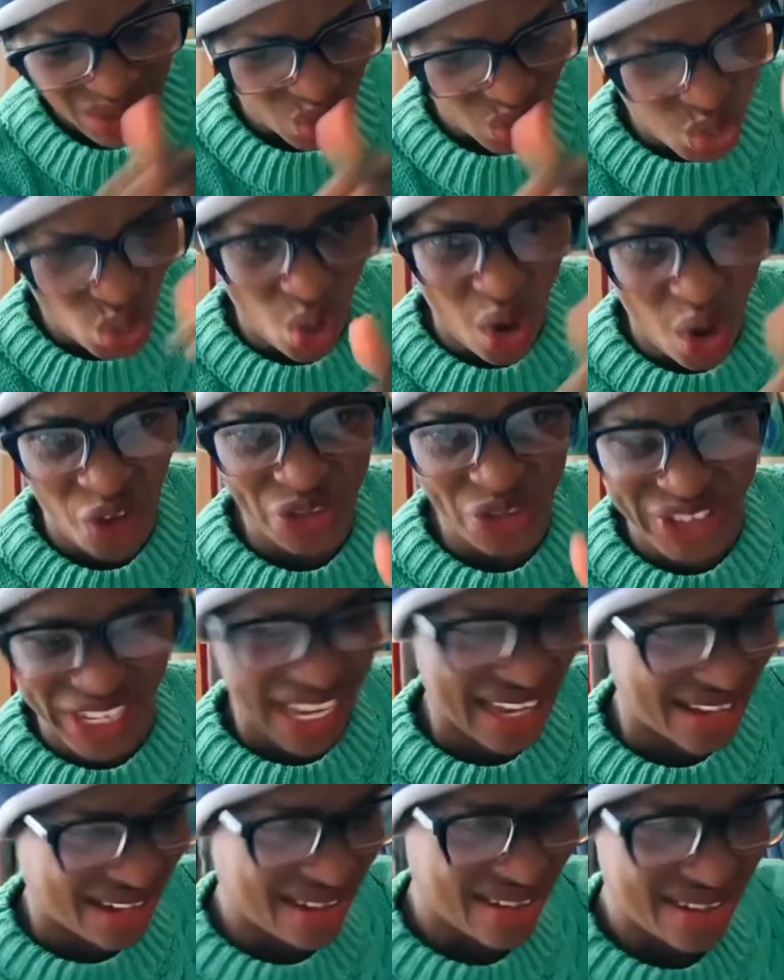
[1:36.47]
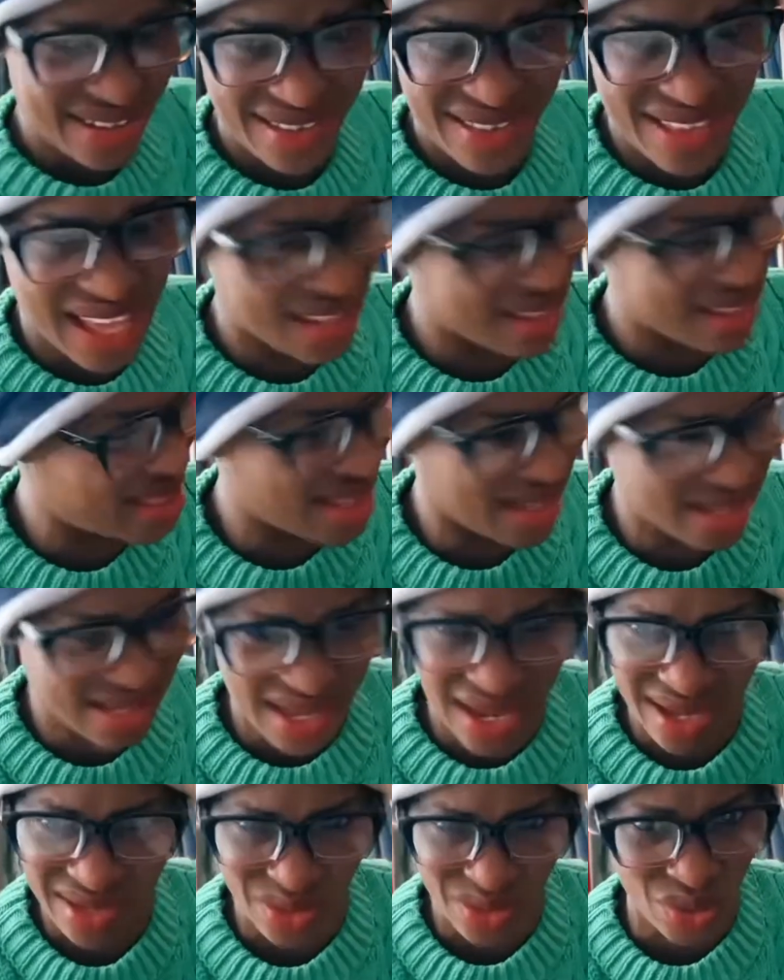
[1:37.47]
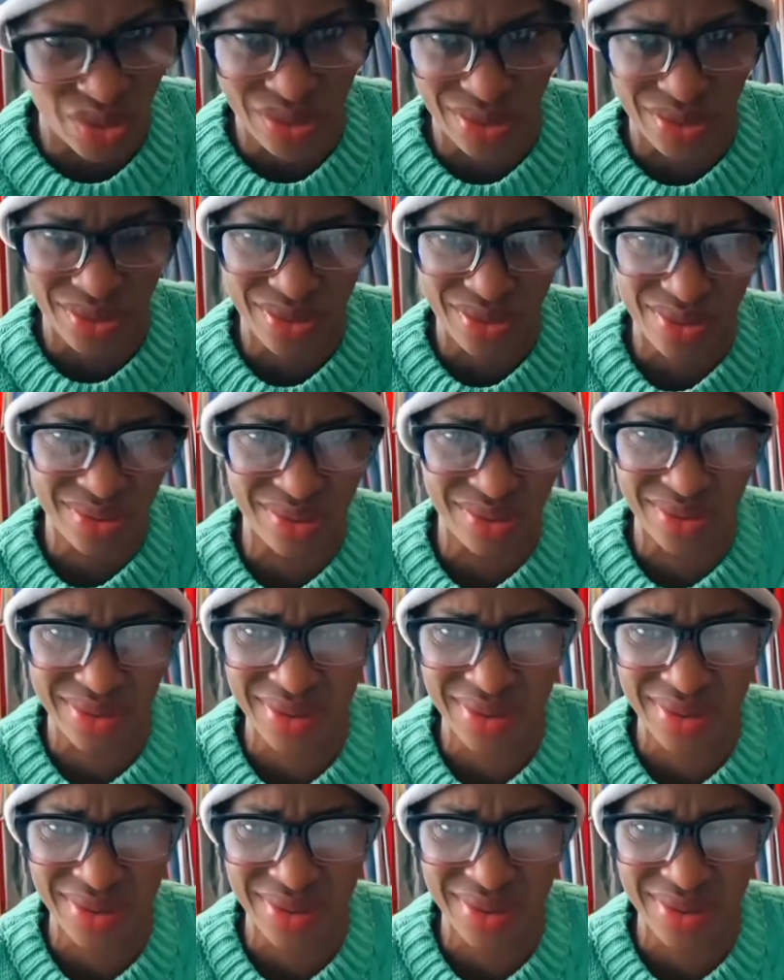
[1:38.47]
often that they said no.